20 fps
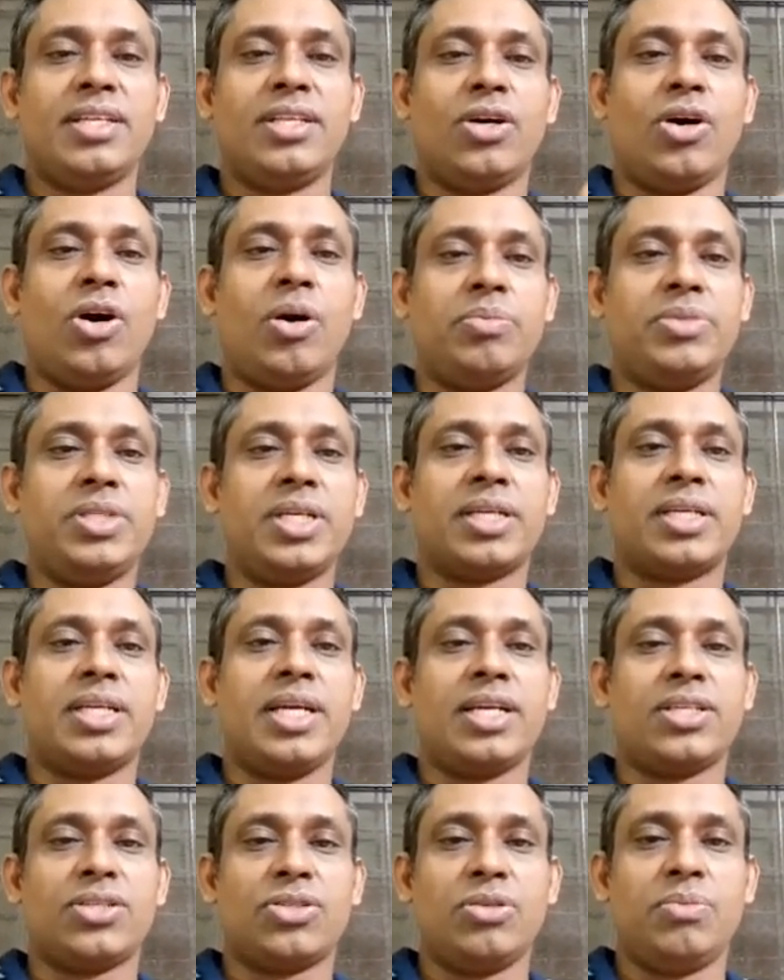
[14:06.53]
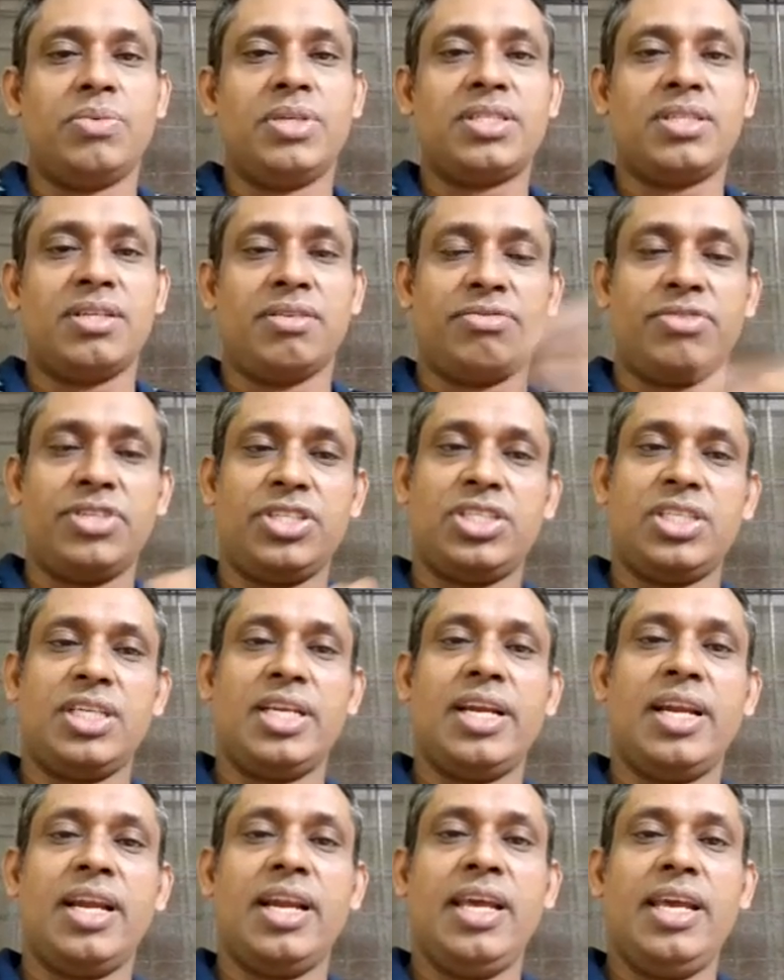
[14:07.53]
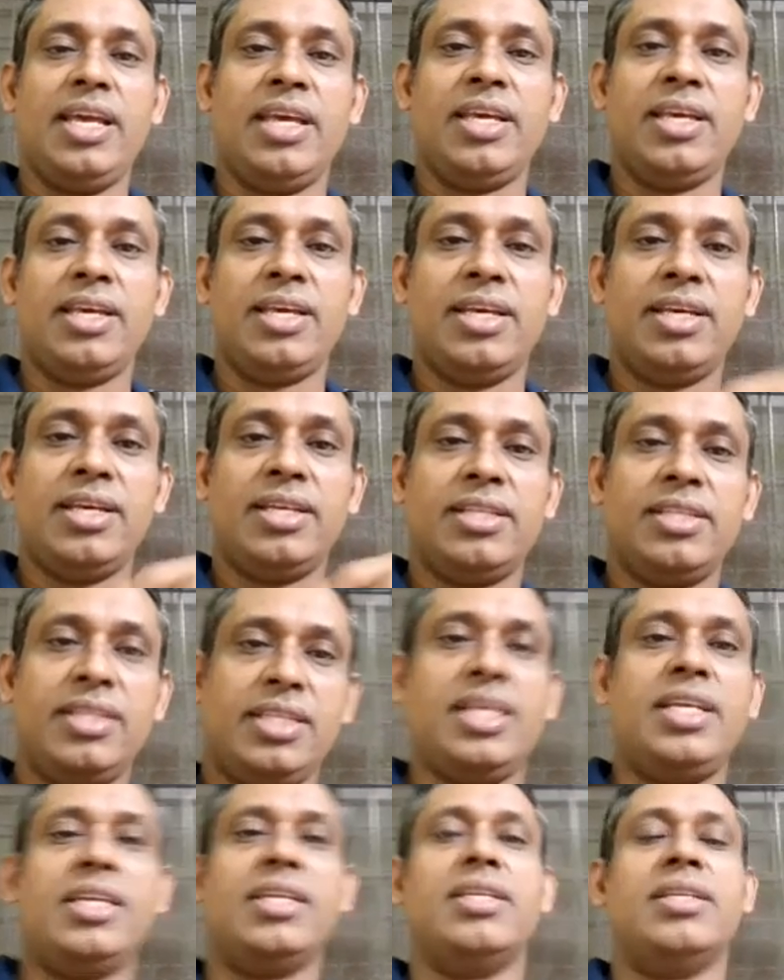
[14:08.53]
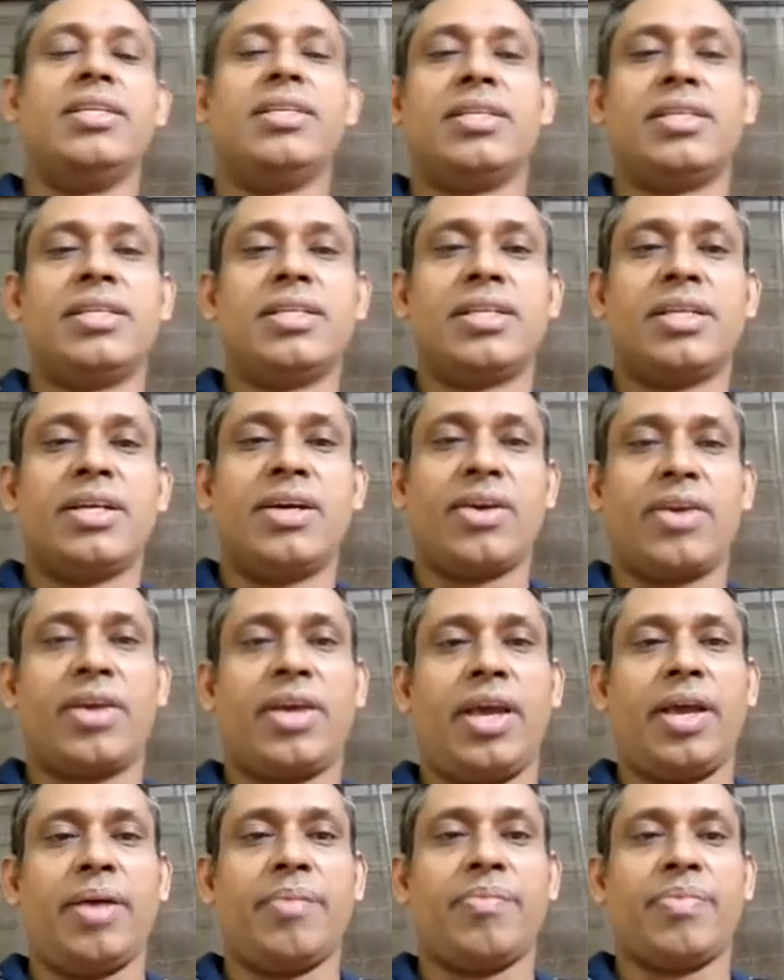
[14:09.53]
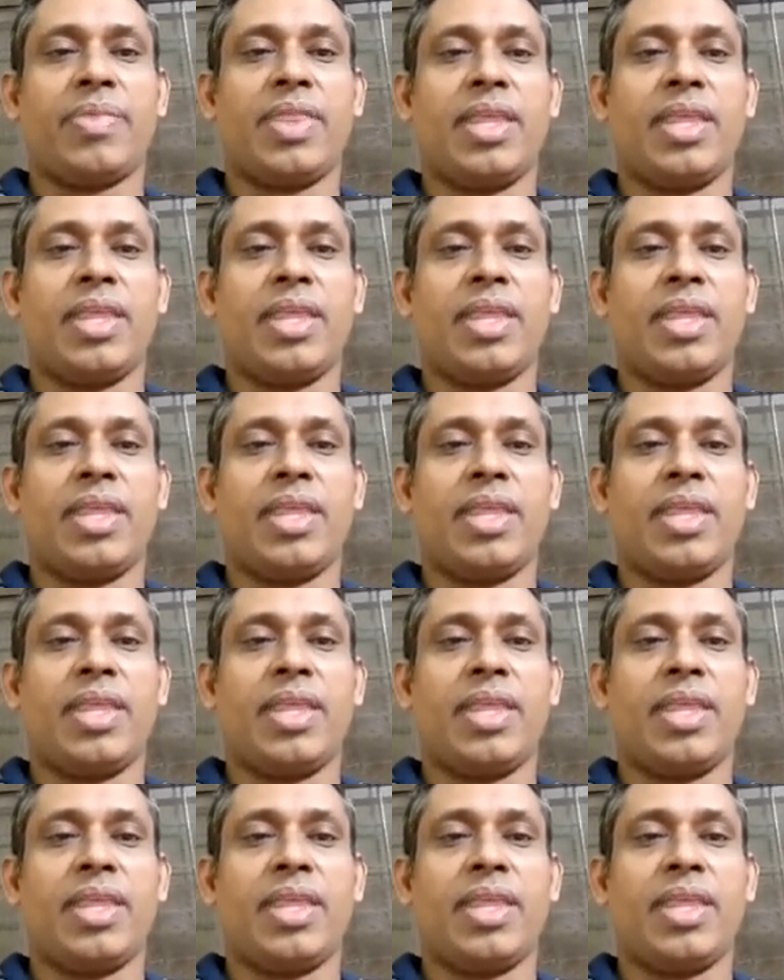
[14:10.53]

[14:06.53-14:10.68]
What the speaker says: object has to be sufficiently thin, okay.